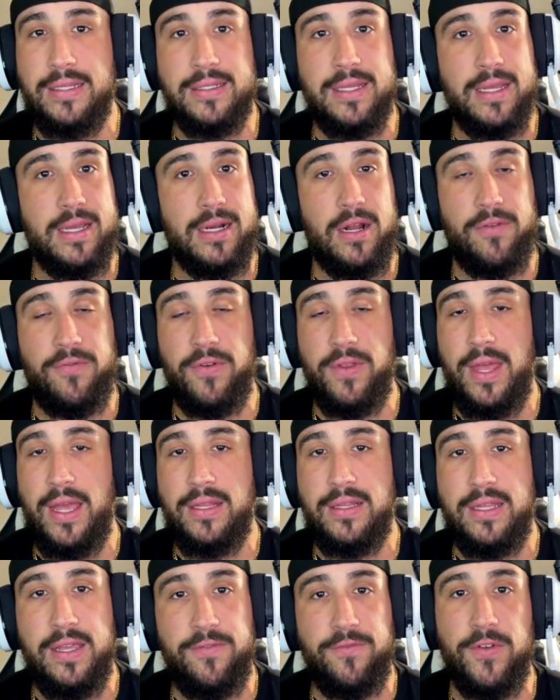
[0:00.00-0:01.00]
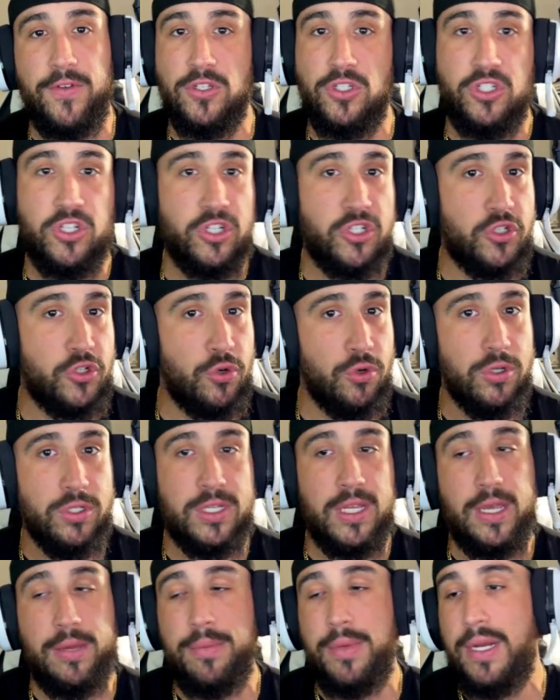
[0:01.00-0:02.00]
taken off of that defense just
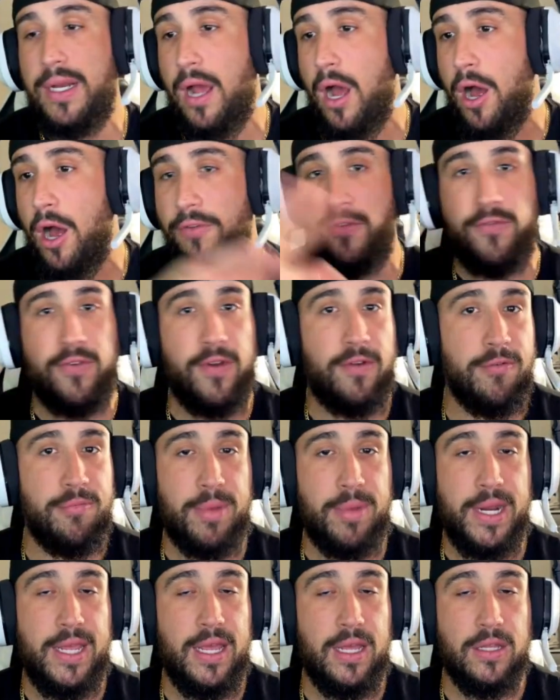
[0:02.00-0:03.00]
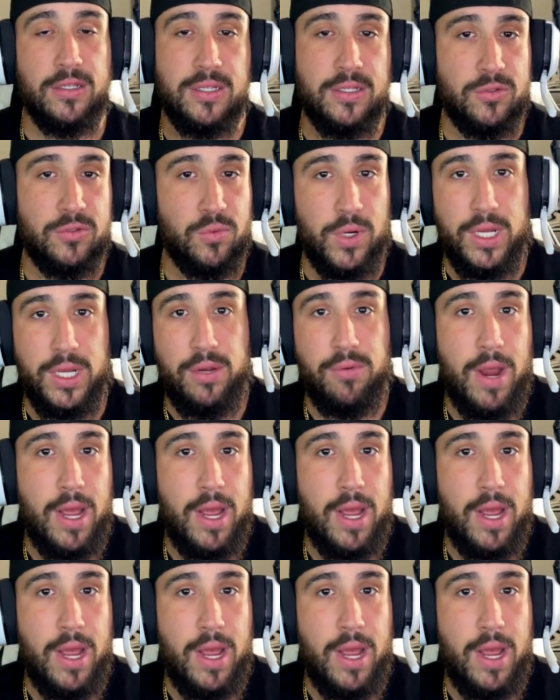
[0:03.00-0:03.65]
towards him and off of everybody else that's running